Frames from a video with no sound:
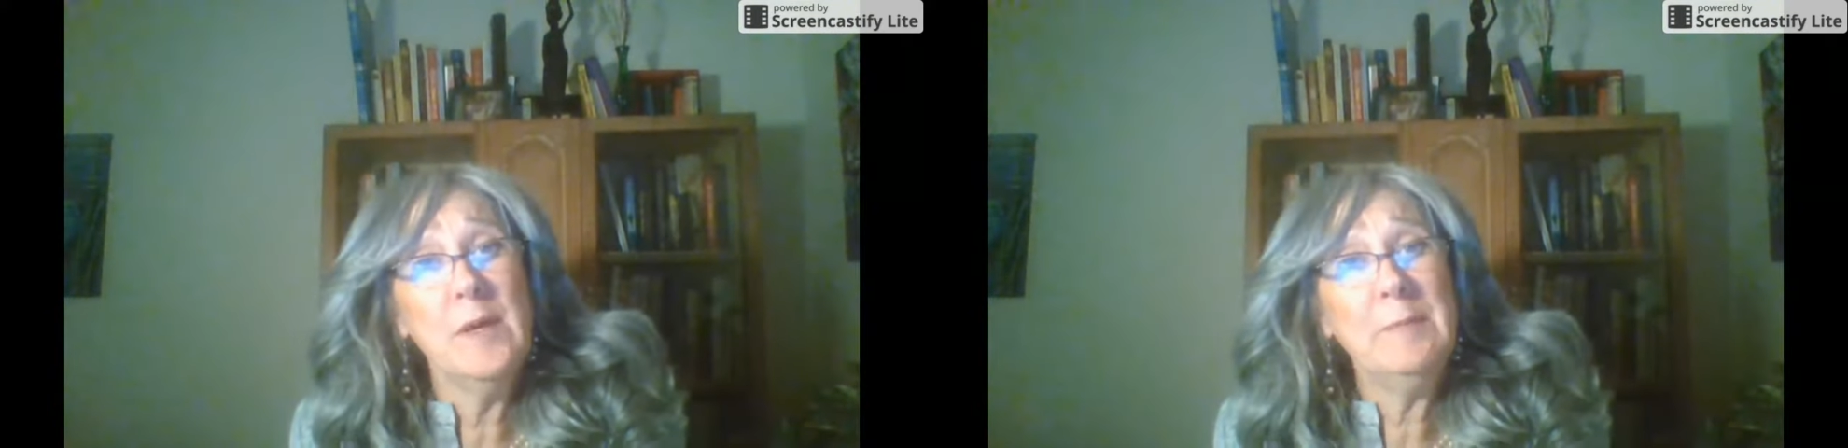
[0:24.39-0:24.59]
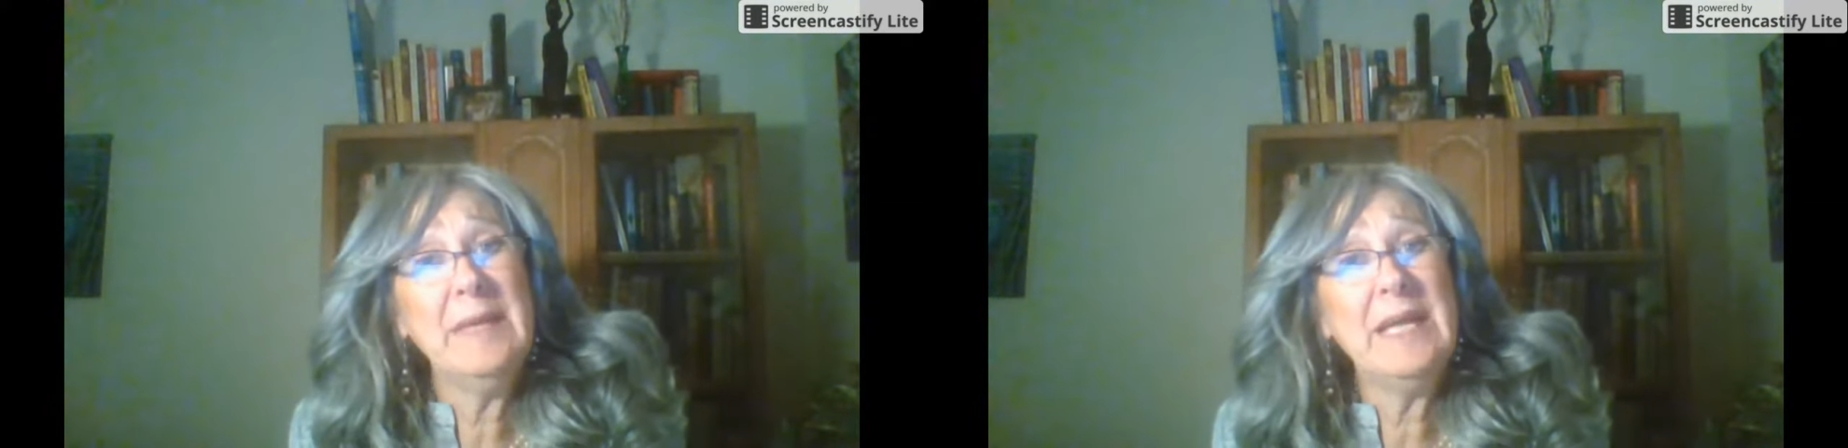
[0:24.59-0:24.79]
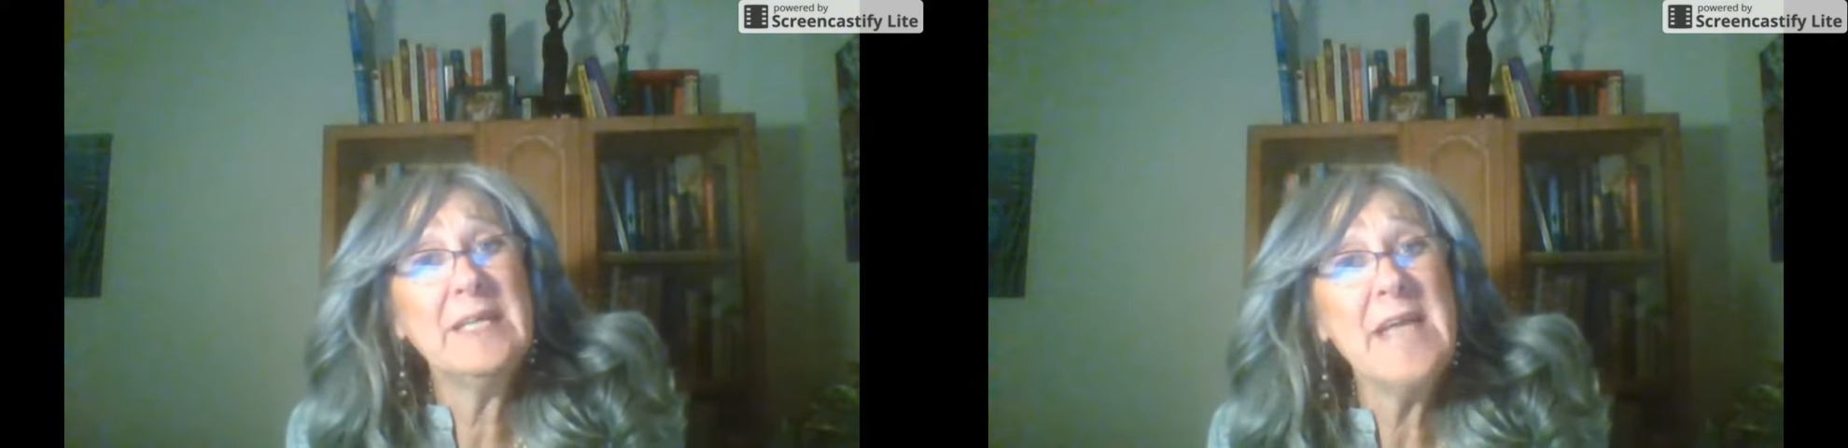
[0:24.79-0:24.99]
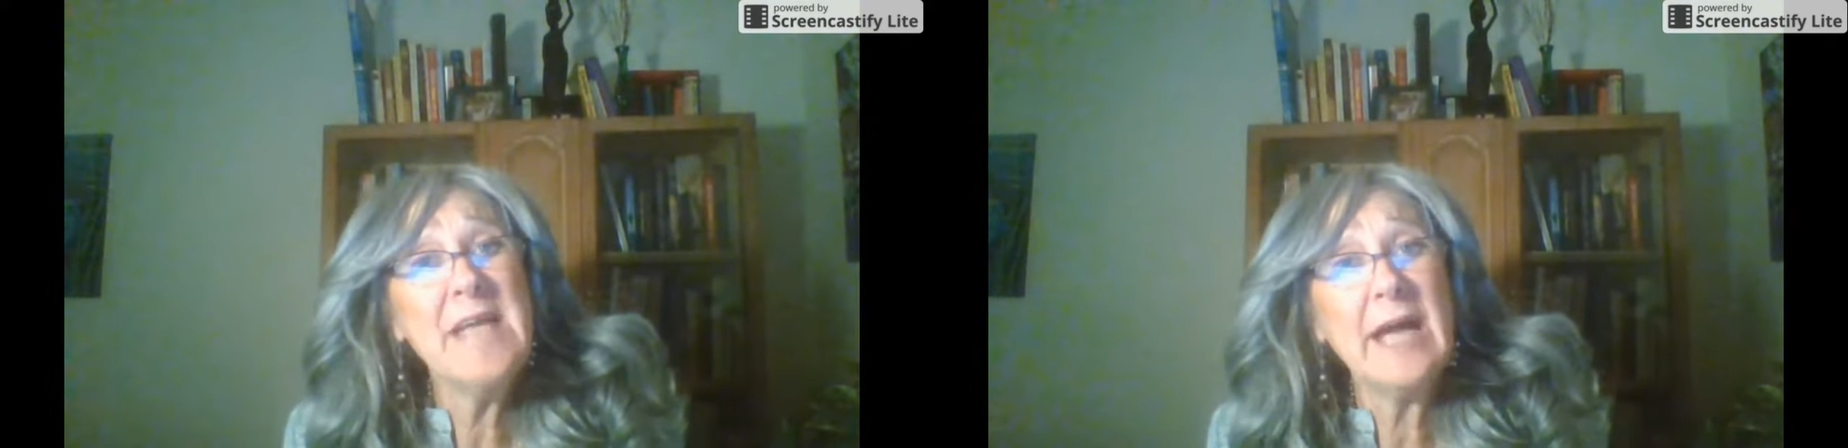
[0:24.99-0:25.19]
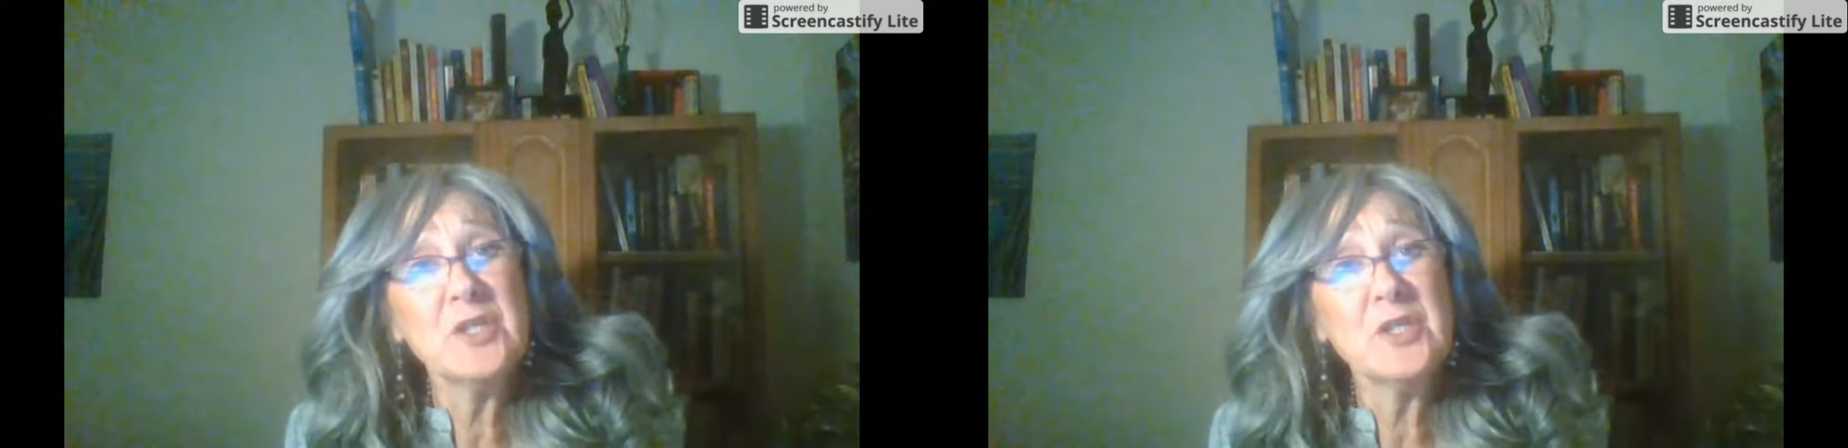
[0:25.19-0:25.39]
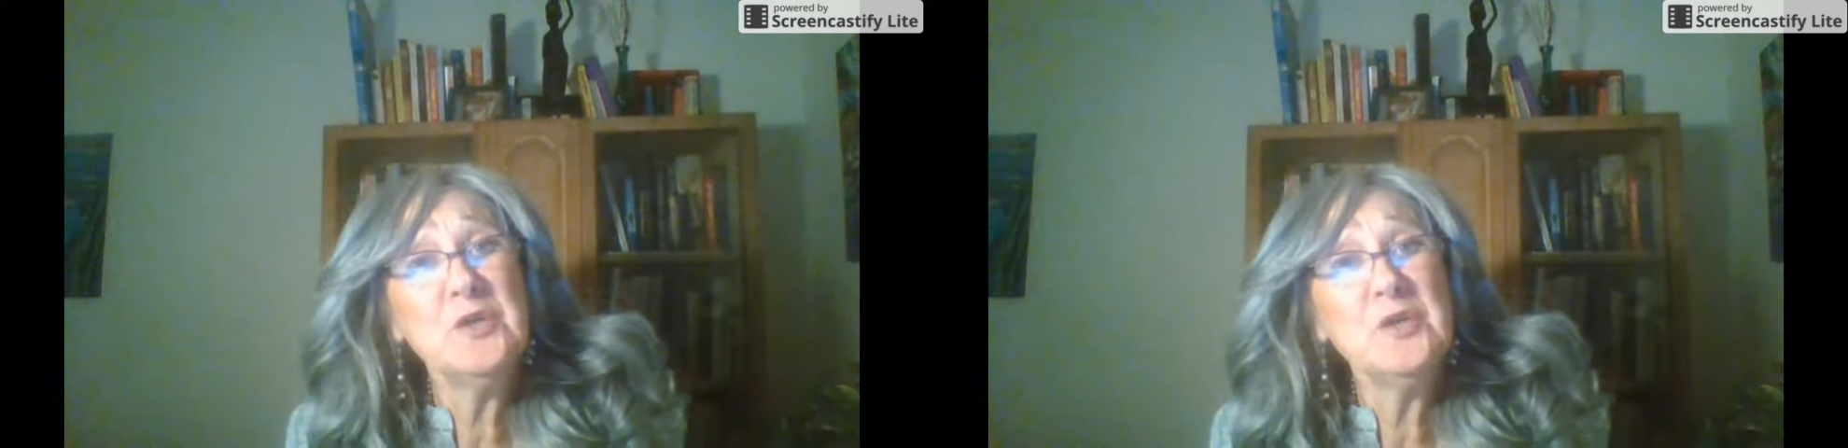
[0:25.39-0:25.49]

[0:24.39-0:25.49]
being attacked,